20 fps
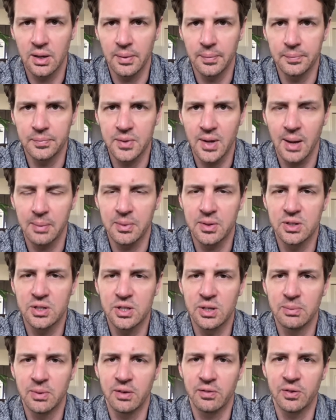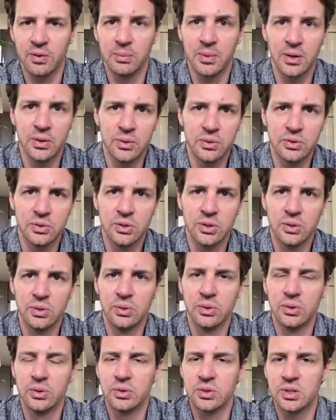time consuming for me, who's new,
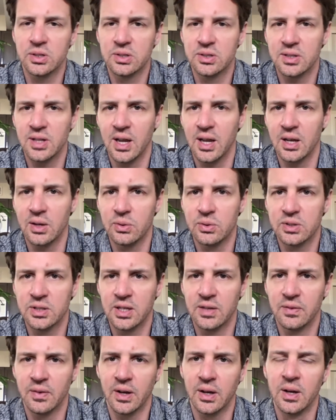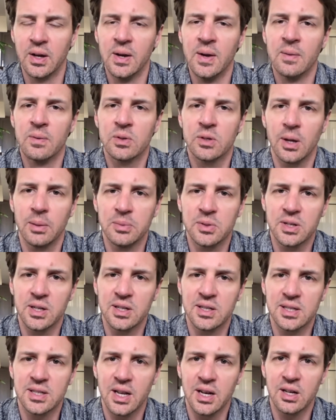who's staying, who's leaving. So I'm just going
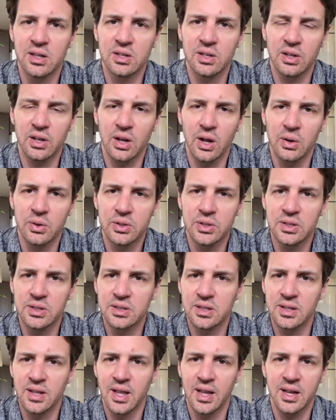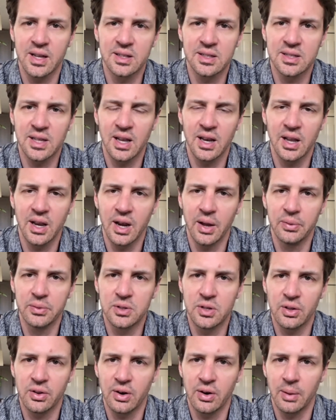to send it to the coaches and they can send it out
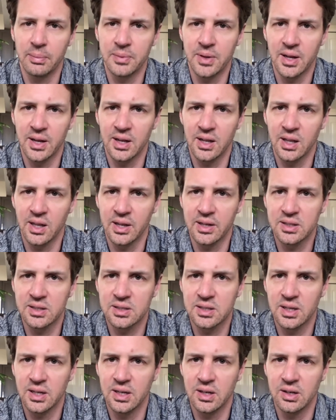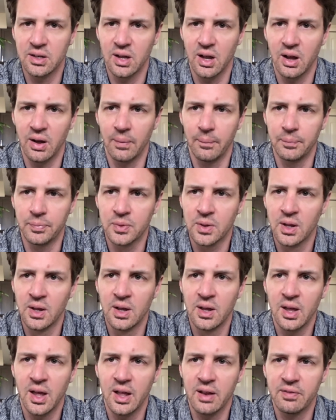to their updated lists, and
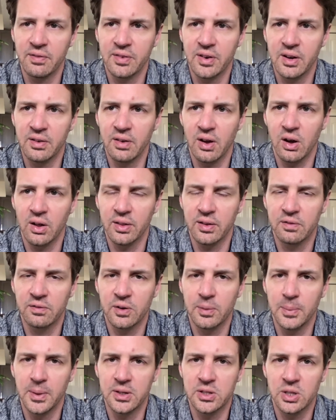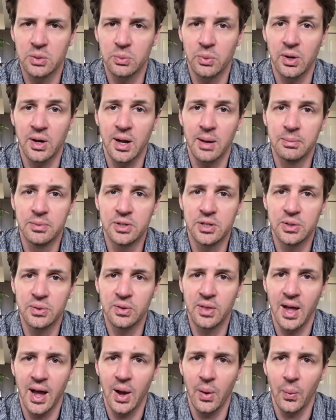all the information will come to you
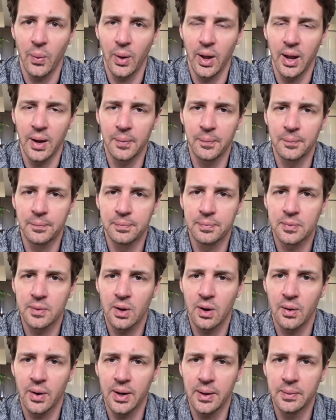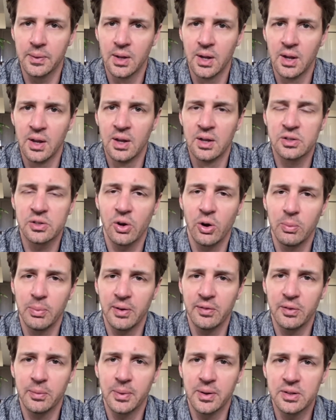that way. All right. So I hope
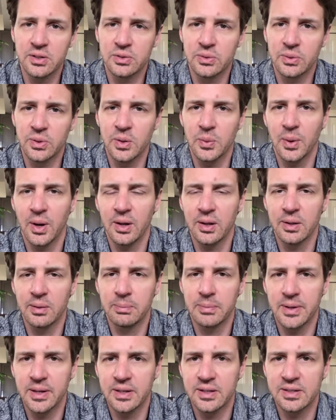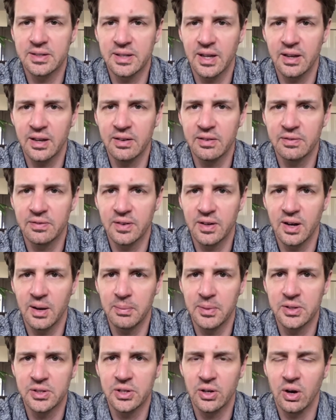everybody's doing well and being safe, and I
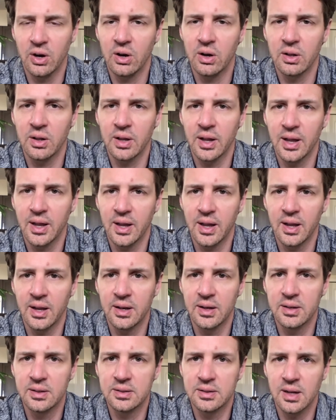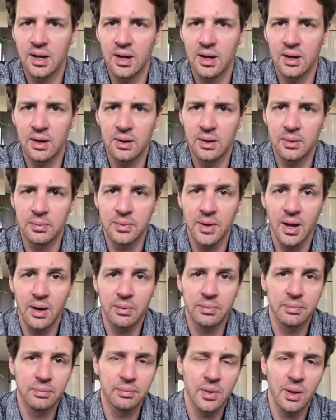miss you all. And
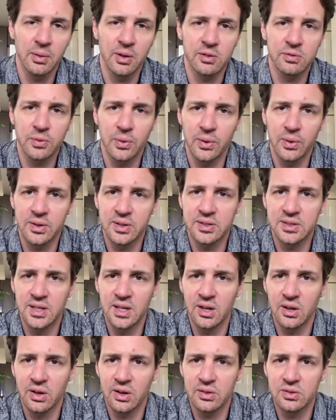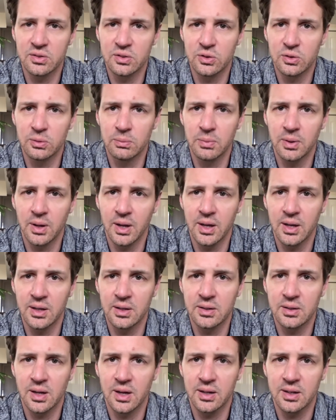I look forward to seeing you on Zoom,
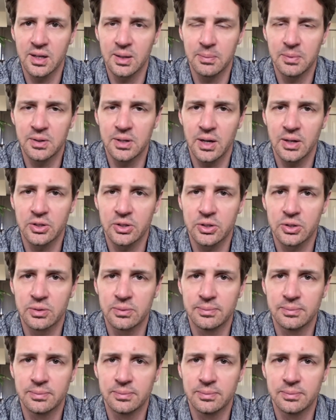and keep in touch.